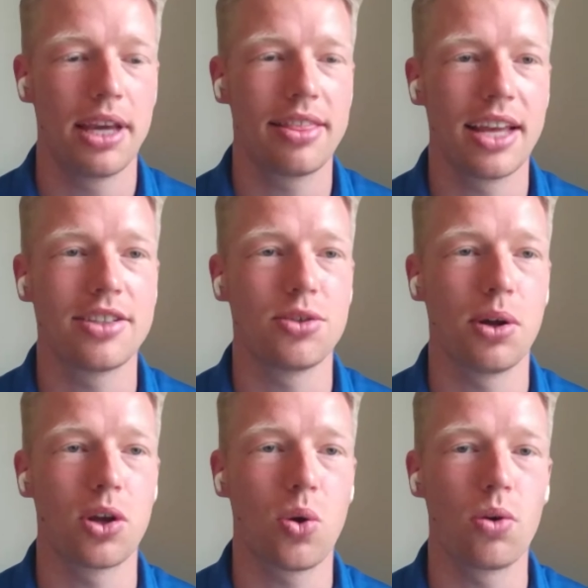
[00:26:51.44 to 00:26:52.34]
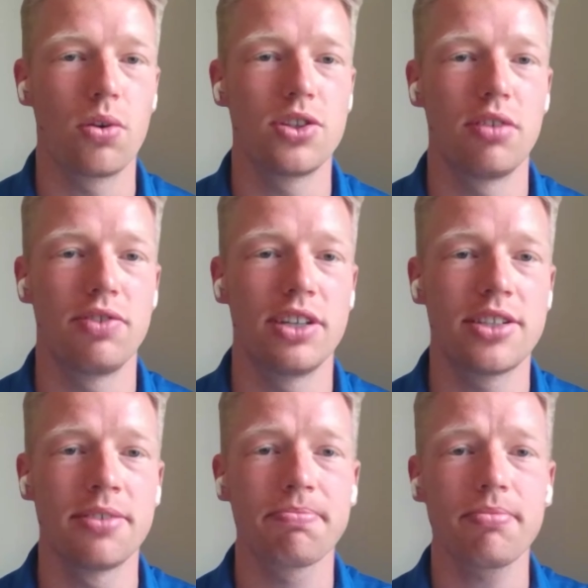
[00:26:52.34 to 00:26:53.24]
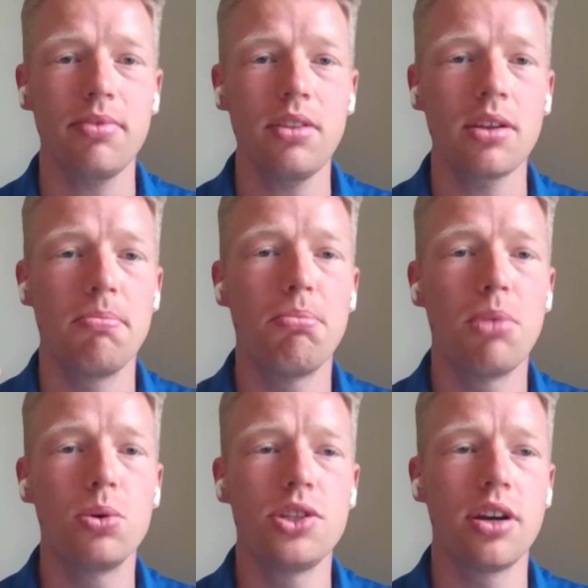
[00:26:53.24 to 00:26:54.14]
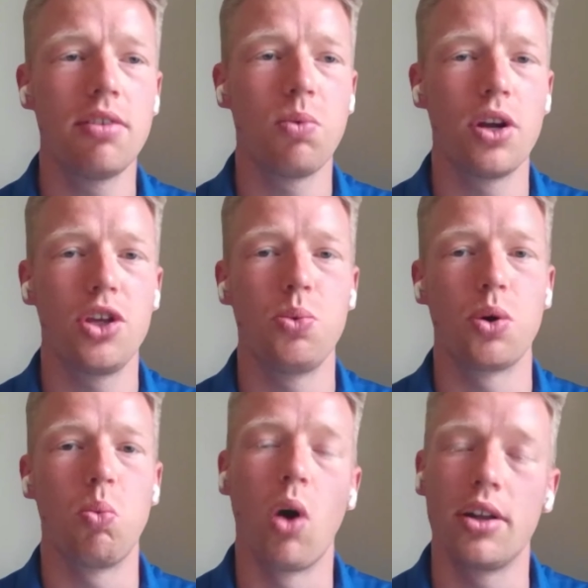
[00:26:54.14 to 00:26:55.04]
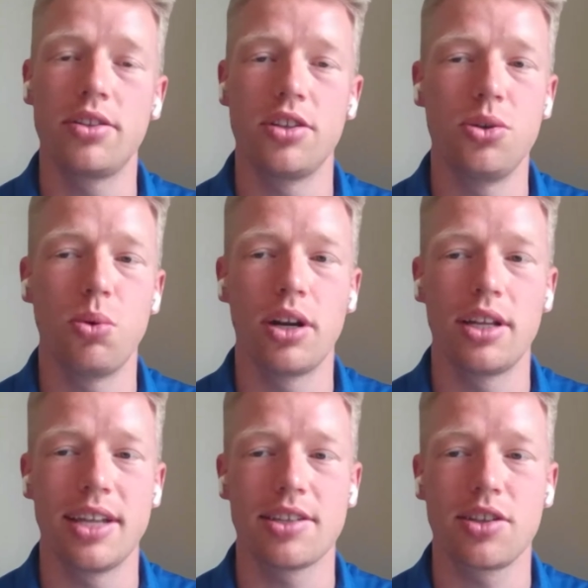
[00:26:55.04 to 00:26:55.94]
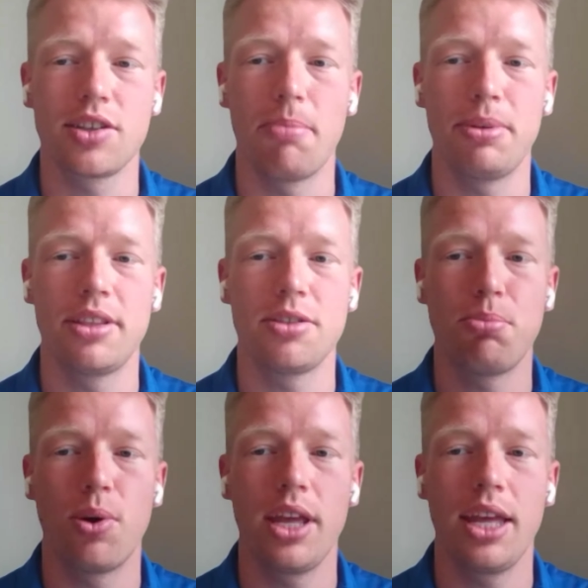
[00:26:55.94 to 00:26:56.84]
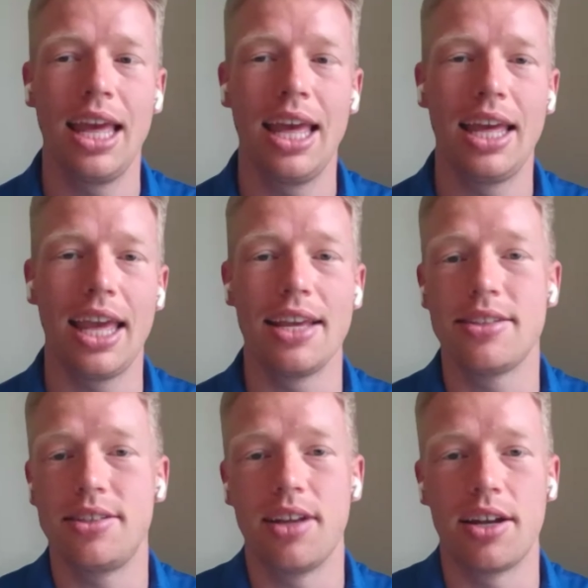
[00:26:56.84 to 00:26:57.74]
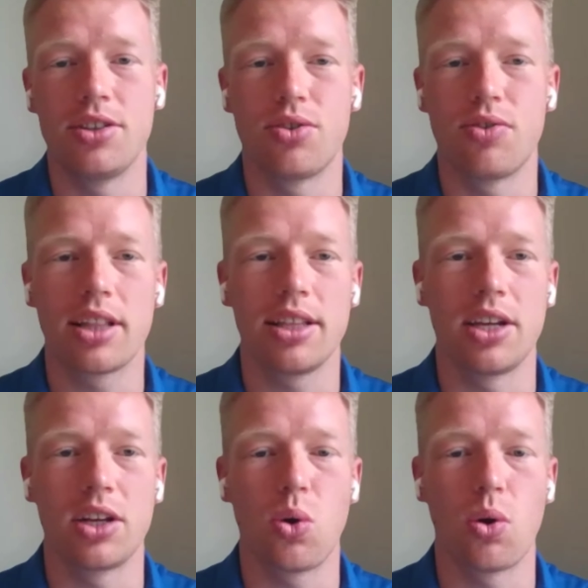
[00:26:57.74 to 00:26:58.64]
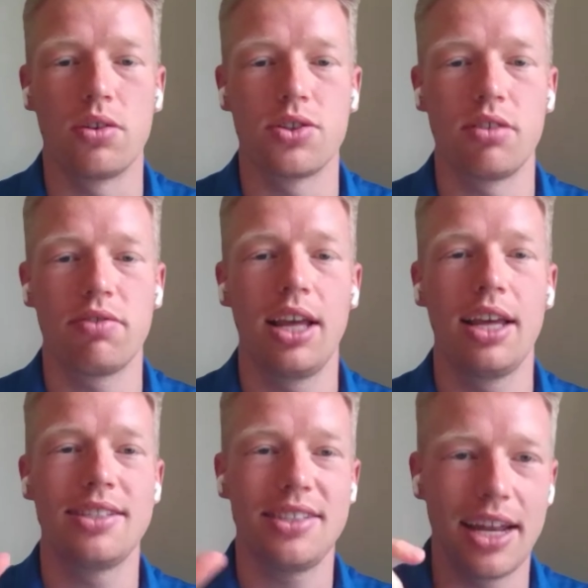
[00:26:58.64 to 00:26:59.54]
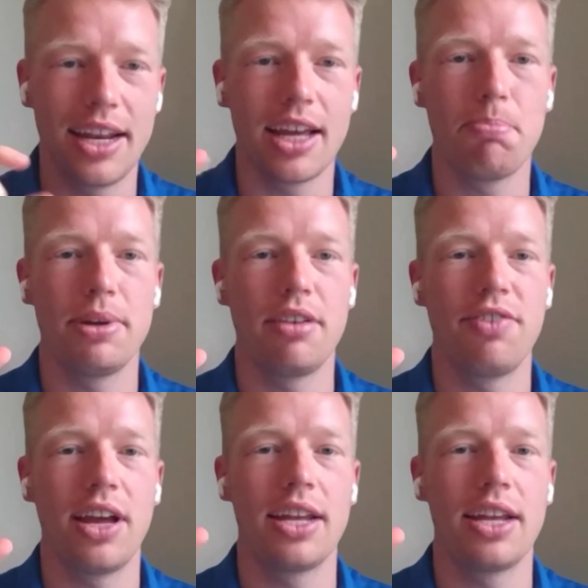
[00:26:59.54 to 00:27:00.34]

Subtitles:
big thanks as well to CourtReserve, is most of what you would want to do on a desktop at this point is done directly in CourtReserve. Setting up an